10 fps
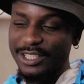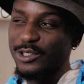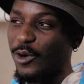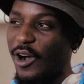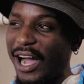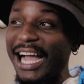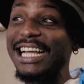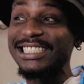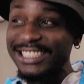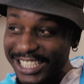So I
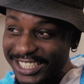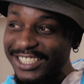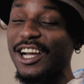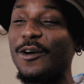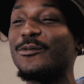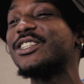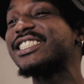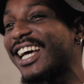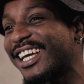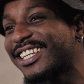think I wish
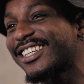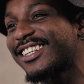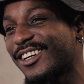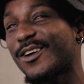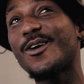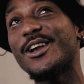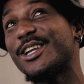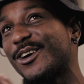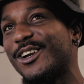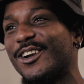like only
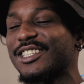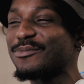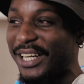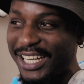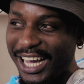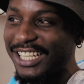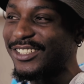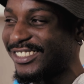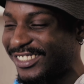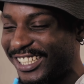God knows, but
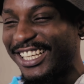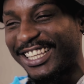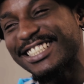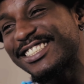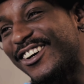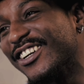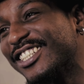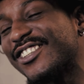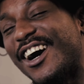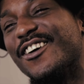that's the only
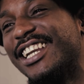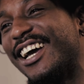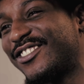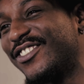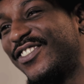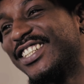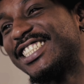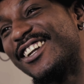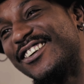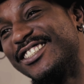song I would like to
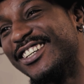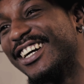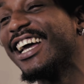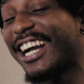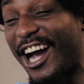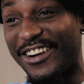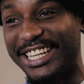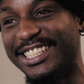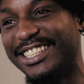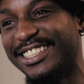feature on currently.